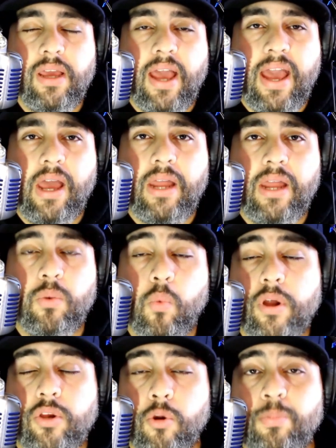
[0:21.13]
and
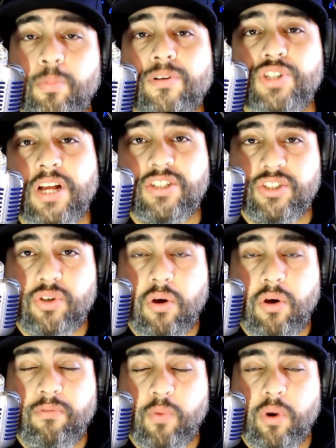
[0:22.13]
what your projections
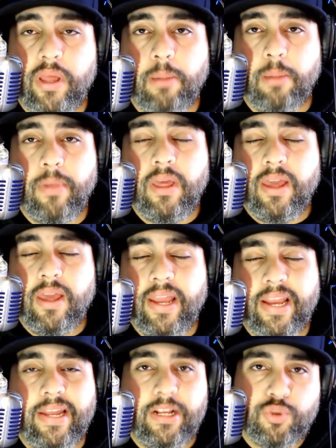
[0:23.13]
are for him
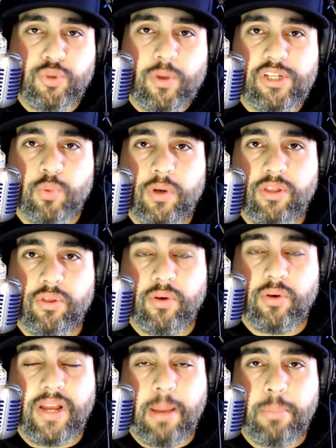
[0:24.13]
in
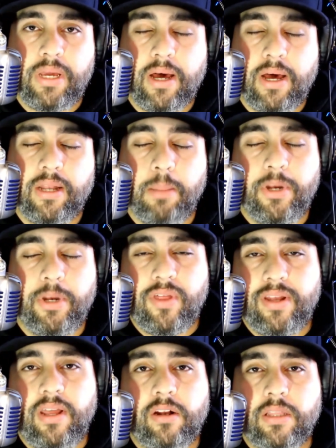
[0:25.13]
2023 and beyond. Let me know
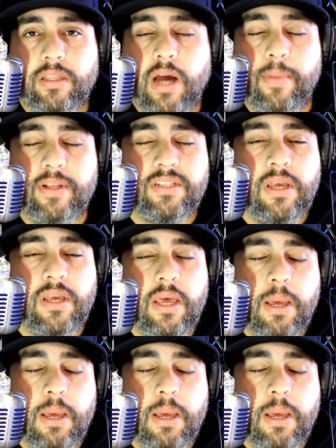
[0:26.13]
that down in the comments.